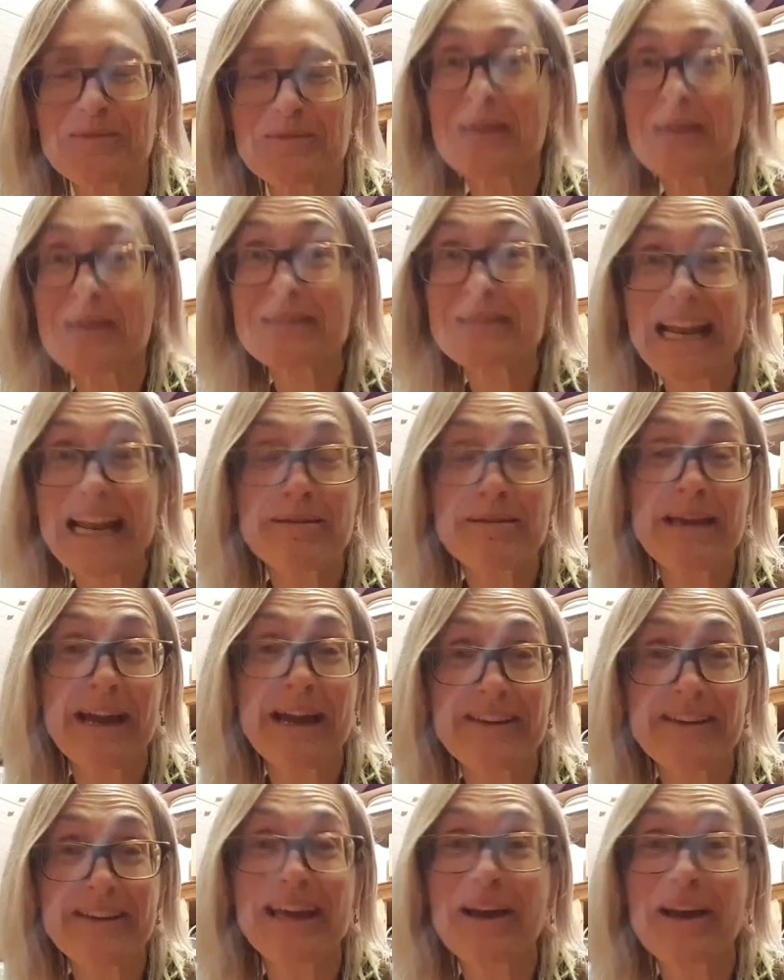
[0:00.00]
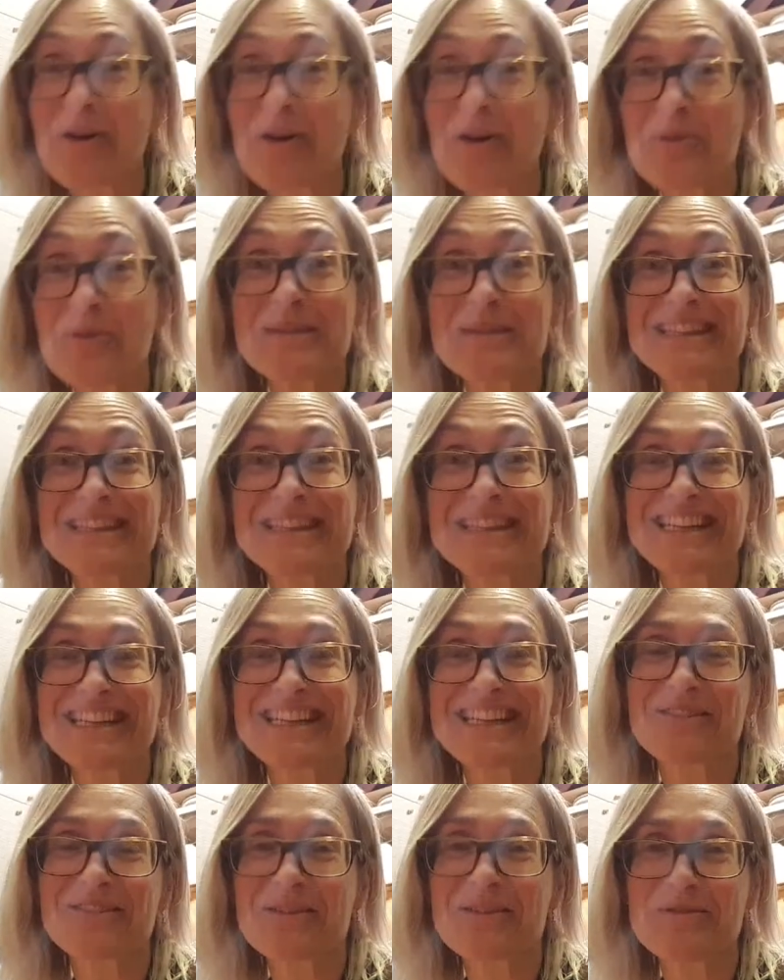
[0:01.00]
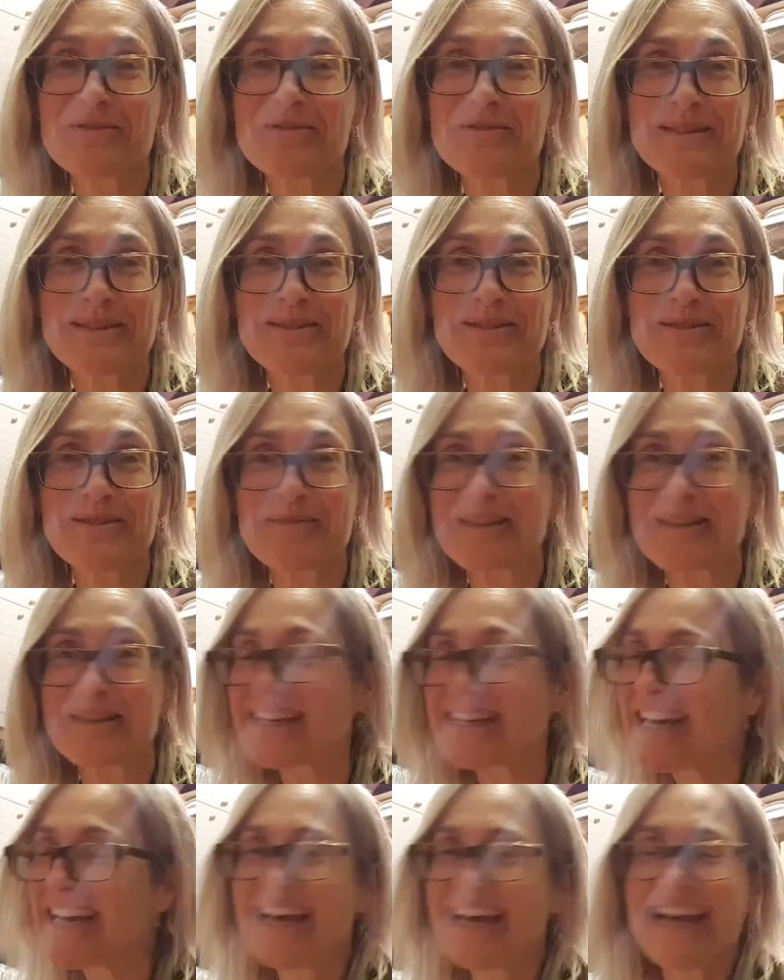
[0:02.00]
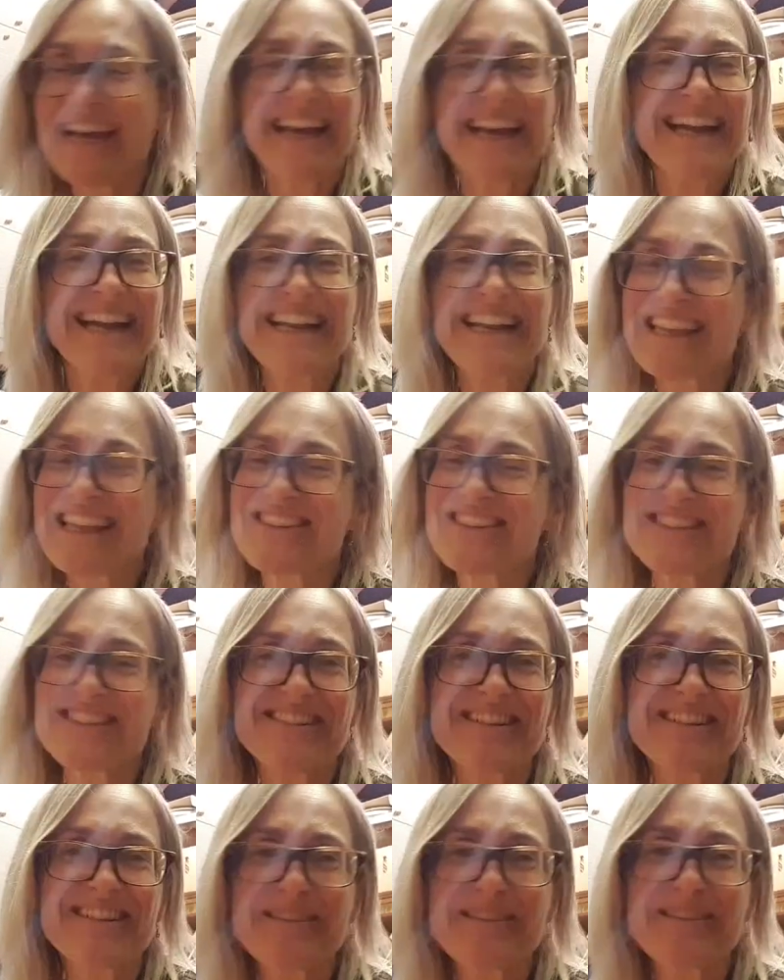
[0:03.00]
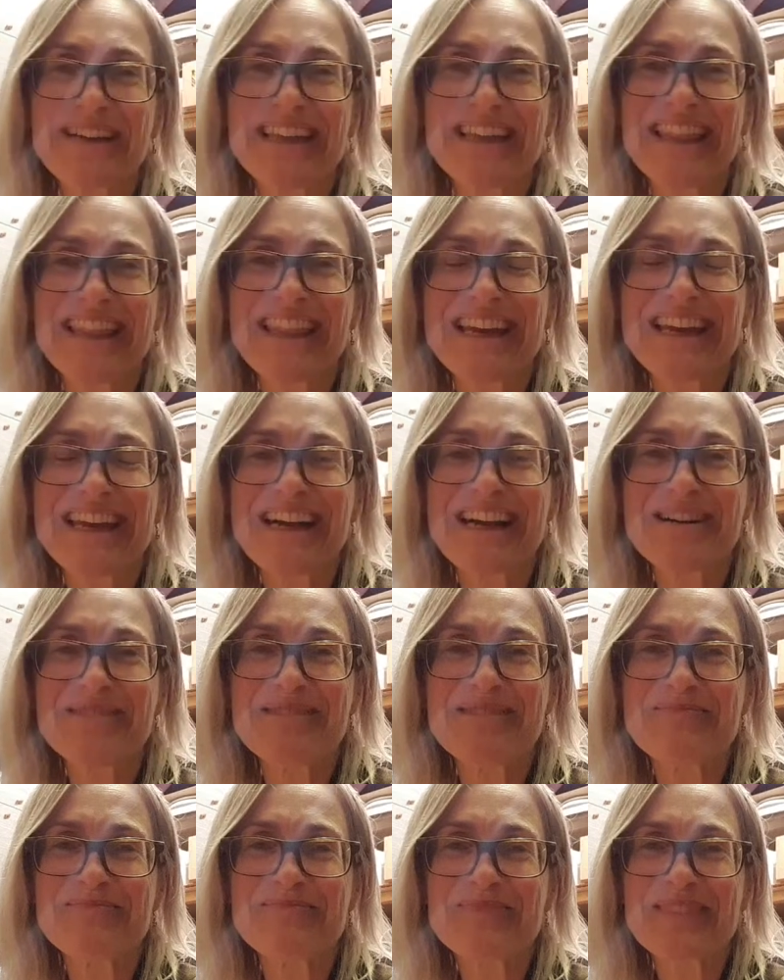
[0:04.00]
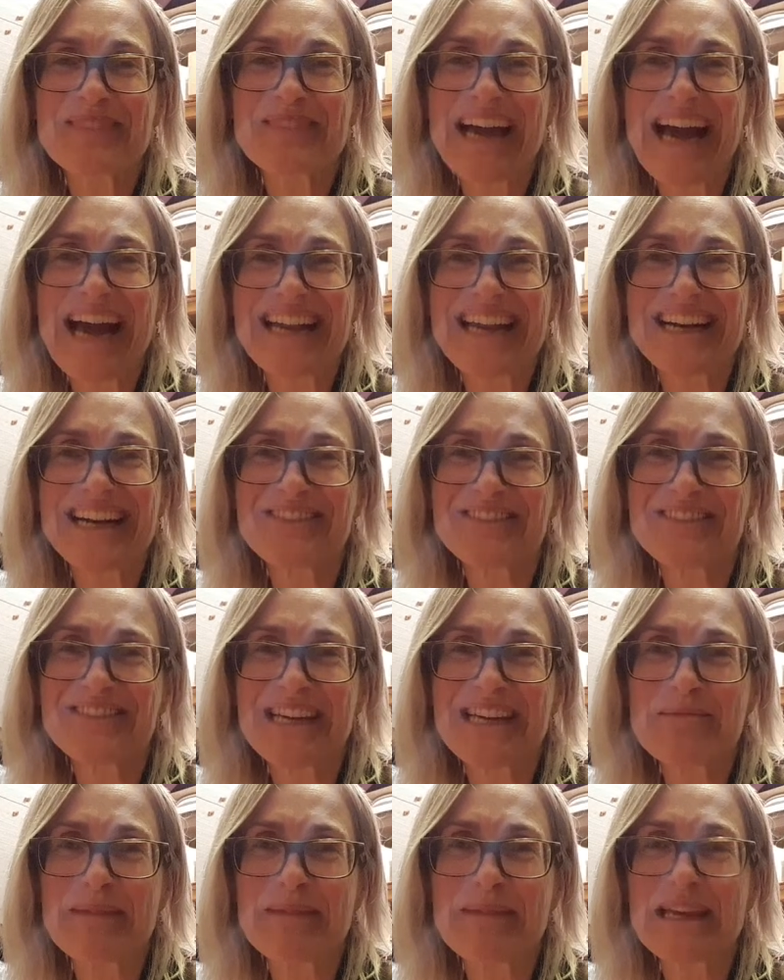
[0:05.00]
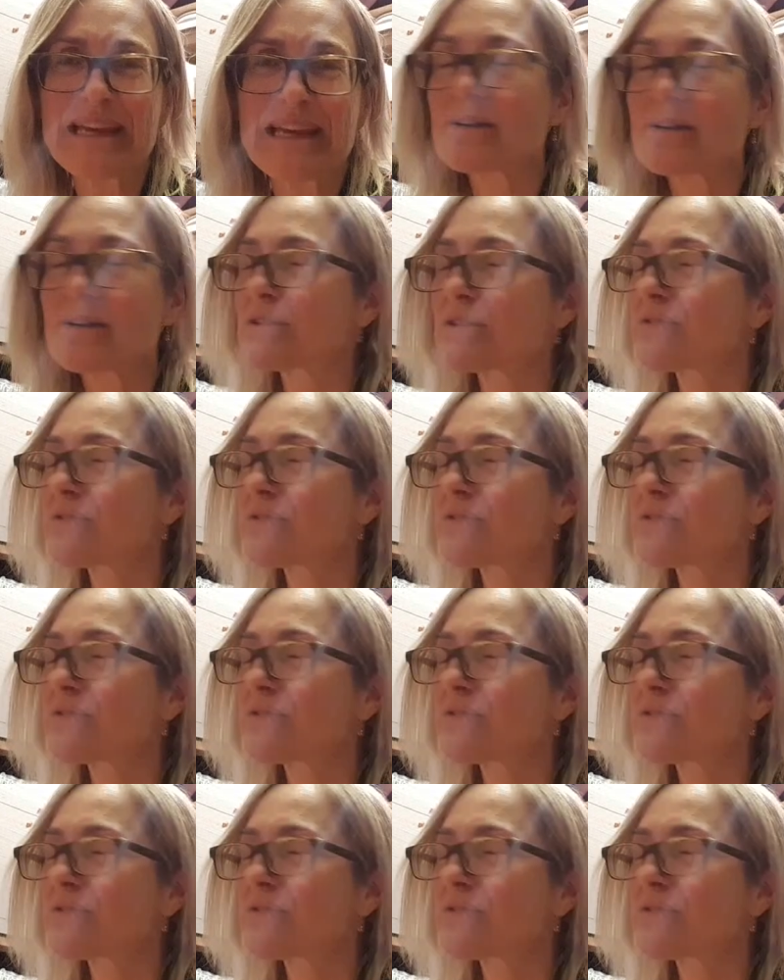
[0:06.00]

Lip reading: Keep telling me how you're getting on with decluttering your rooms of doom and anything you're struggling with, and I will keep making the course.